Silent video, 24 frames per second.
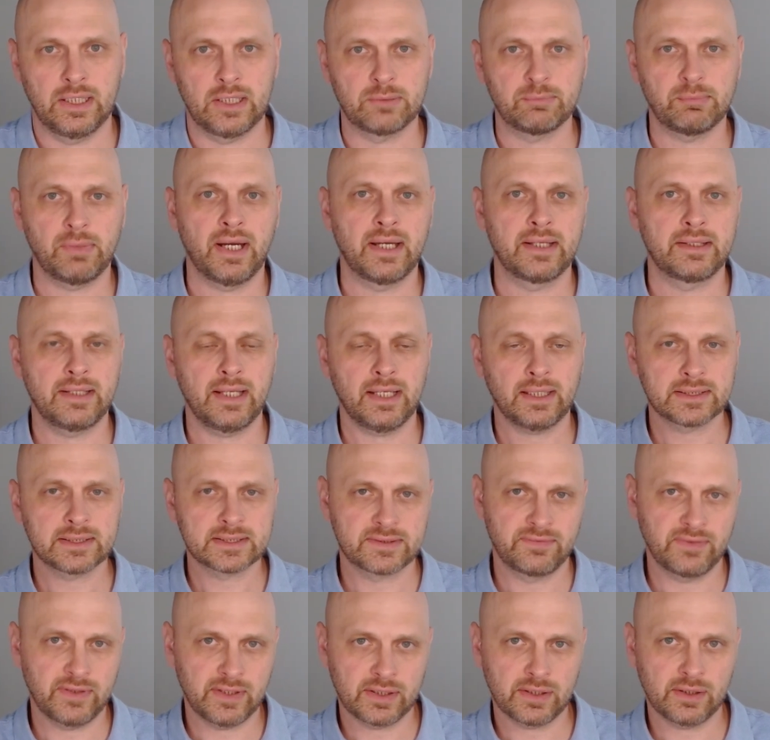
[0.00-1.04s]
In my
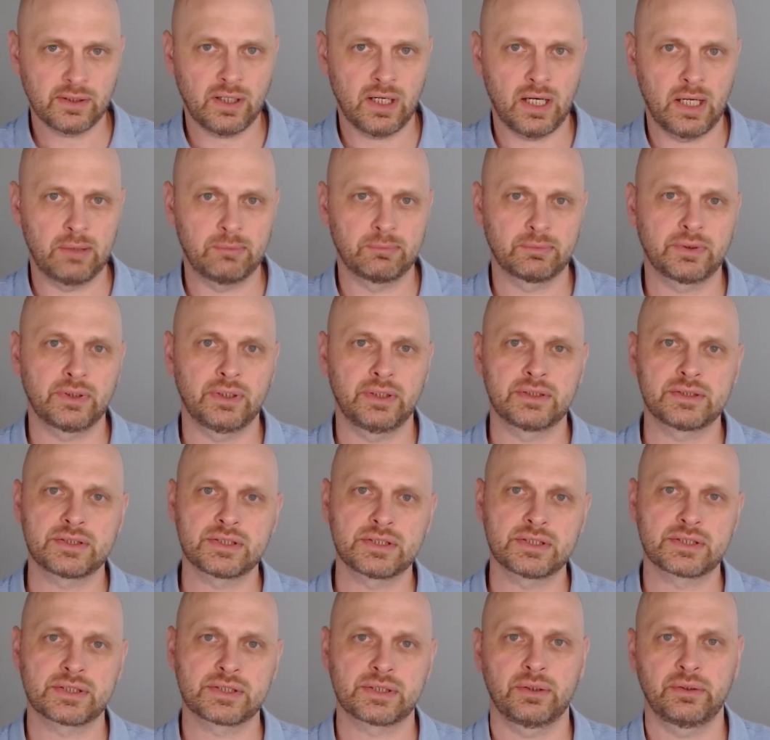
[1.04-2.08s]
next video, I'm going to
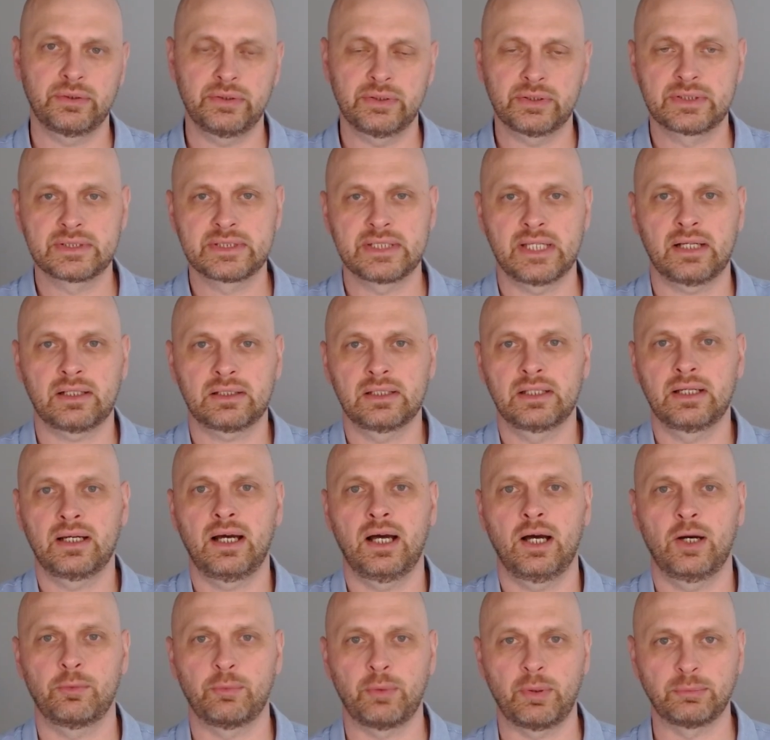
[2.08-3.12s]
show you exactly
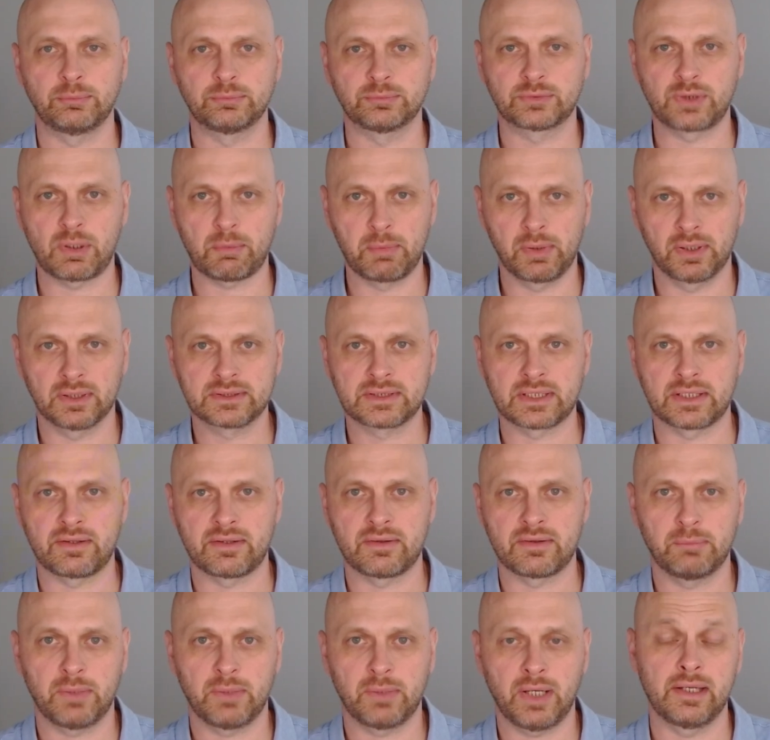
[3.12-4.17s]
how I'm rebuilding
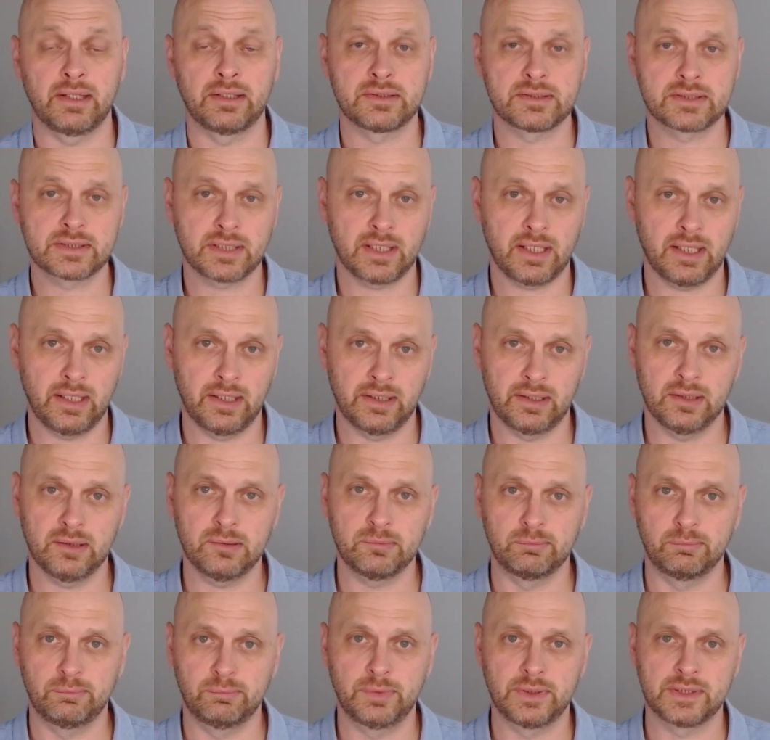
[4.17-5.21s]
my entire
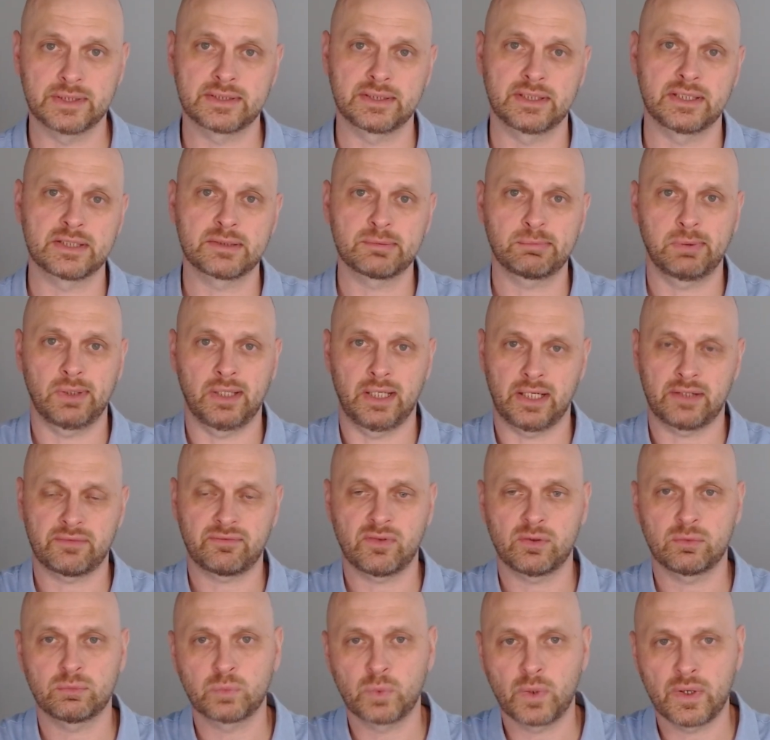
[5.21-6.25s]
business
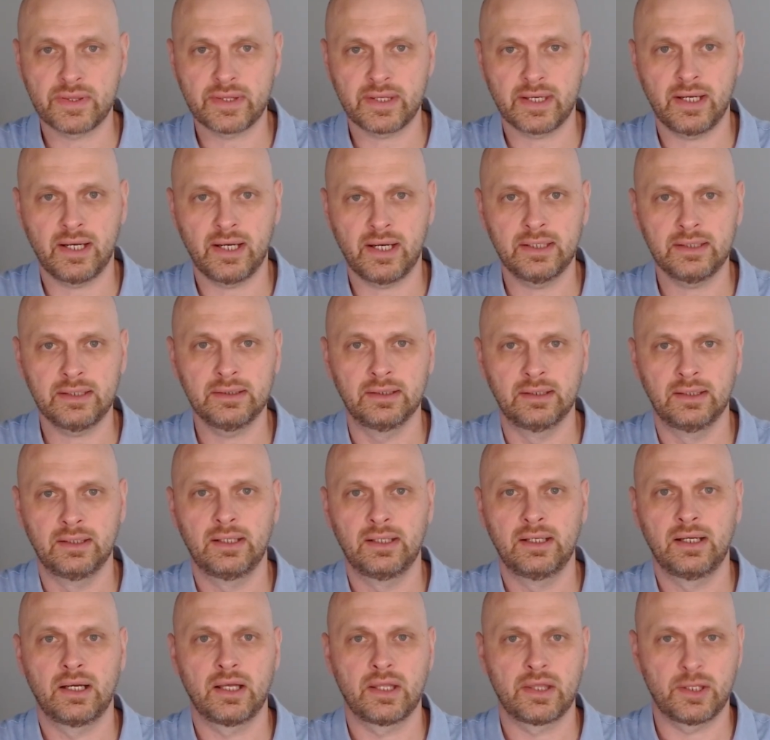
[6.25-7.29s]
platform with AI,
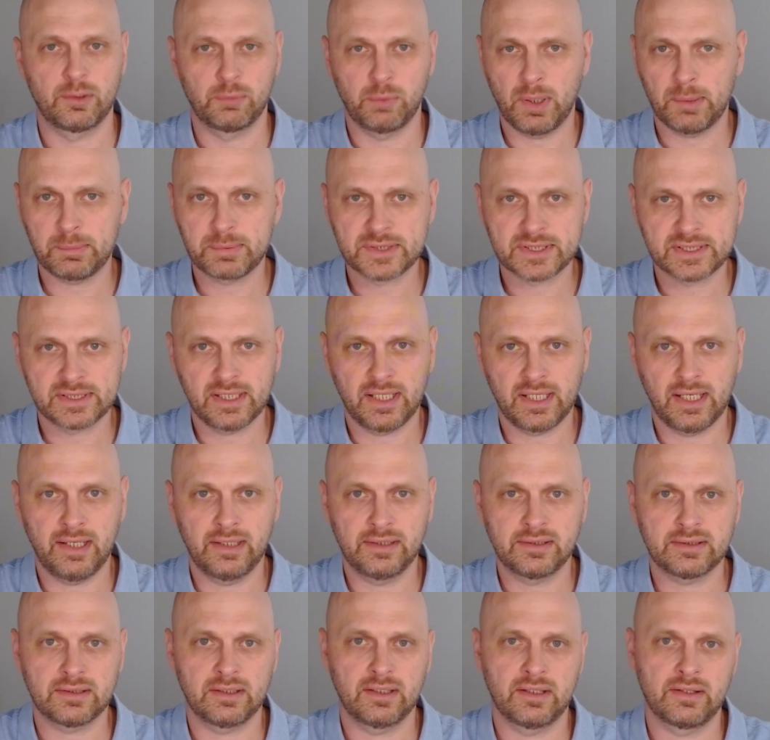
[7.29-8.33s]
the
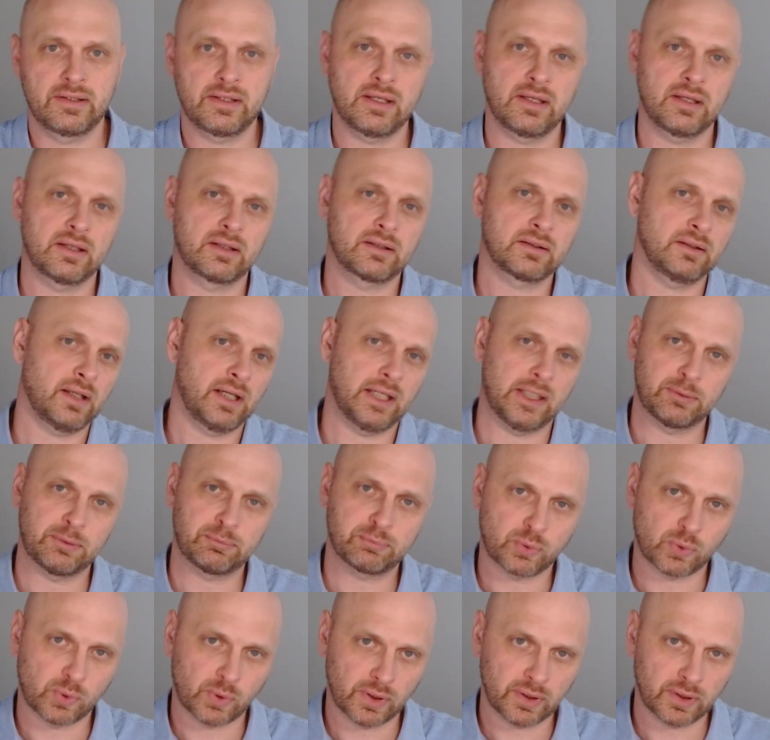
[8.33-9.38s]
website, the
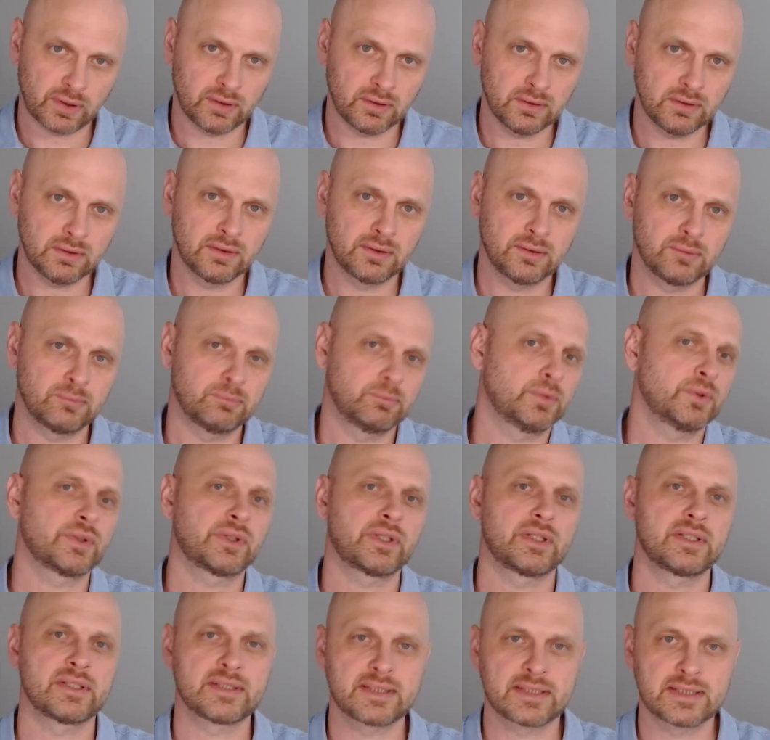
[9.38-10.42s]
client portal,
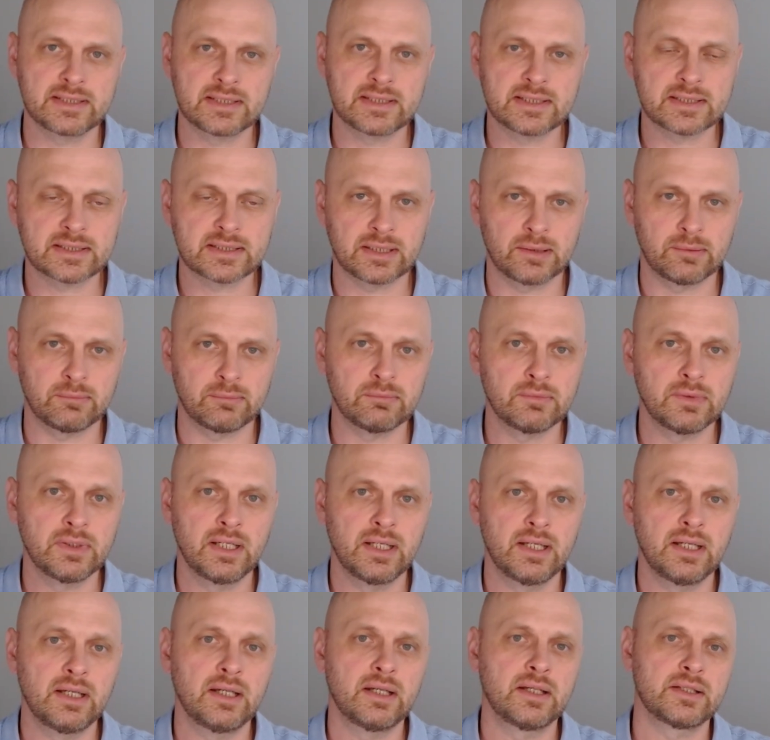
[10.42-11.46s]
booking system,
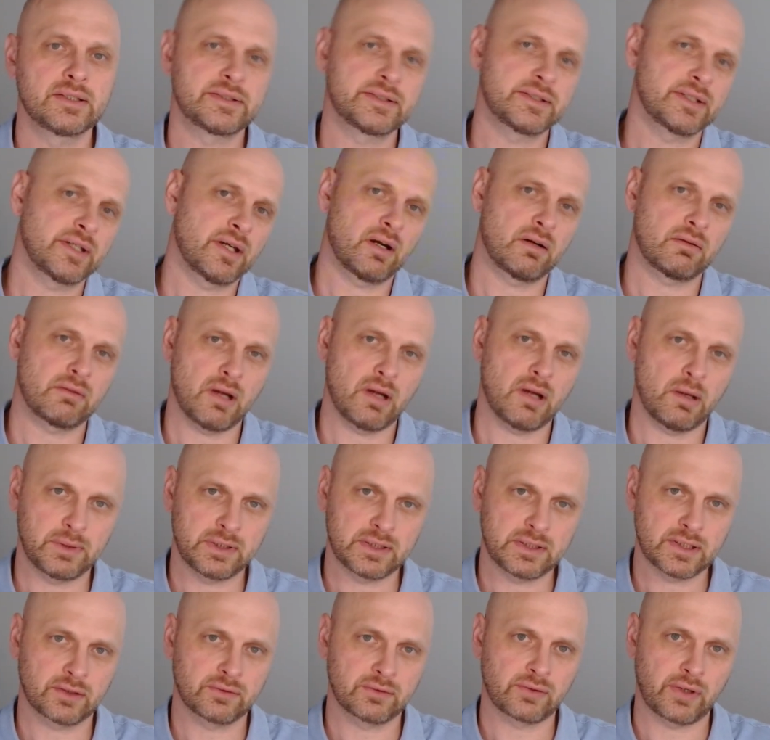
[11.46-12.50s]
CRM
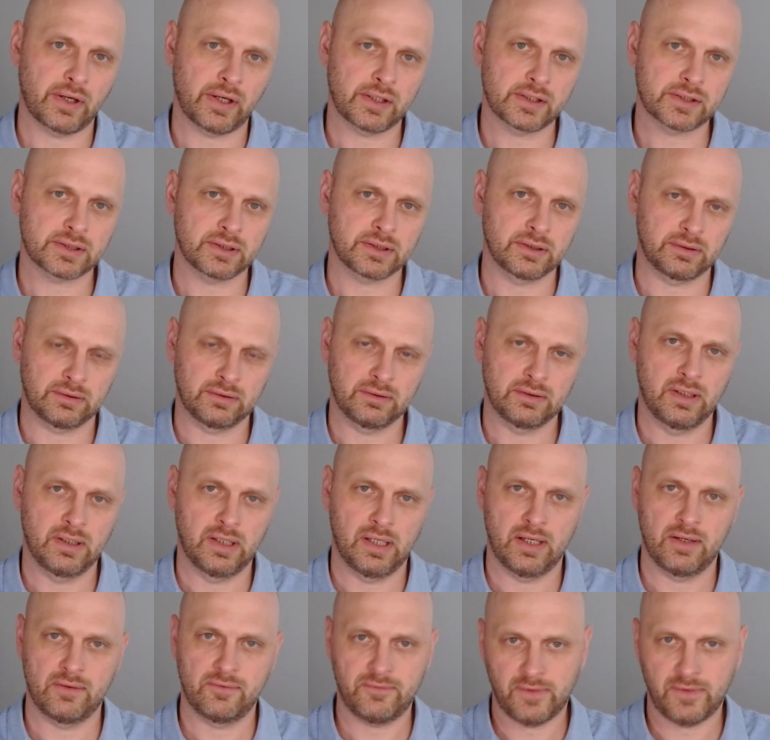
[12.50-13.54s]
integration,
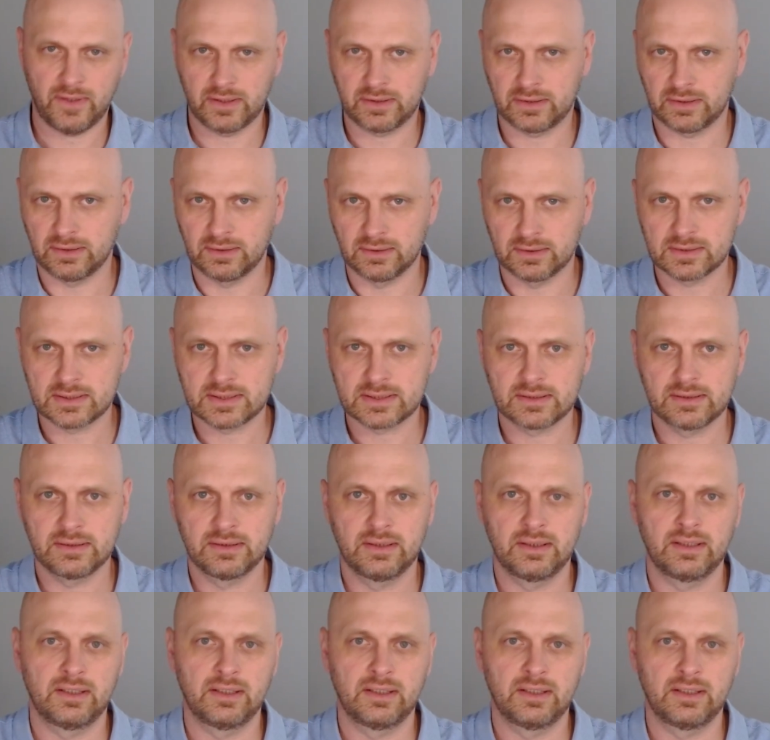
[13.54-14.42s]
funnels,